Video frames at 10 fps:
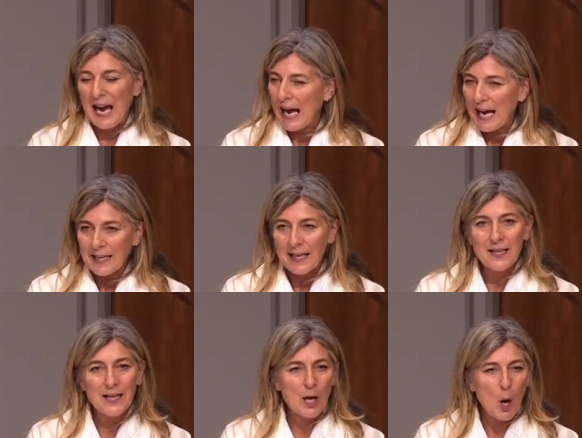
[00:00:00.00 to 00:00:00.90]
anger,
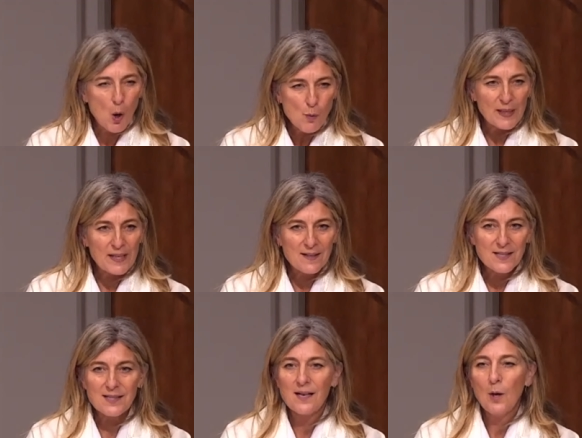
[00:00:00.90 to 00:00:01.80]
and
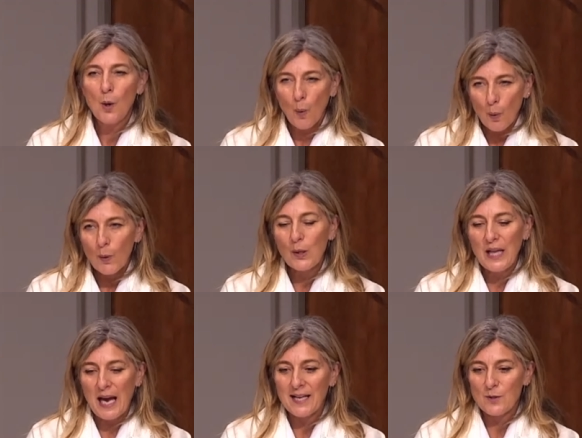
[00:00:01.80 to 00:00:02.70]
openness
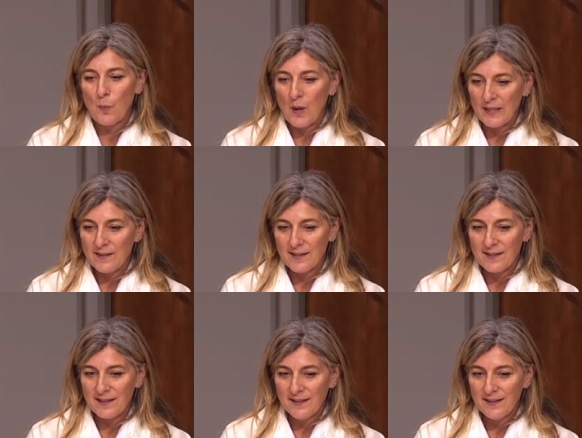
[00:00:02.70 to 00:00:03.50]
all at once.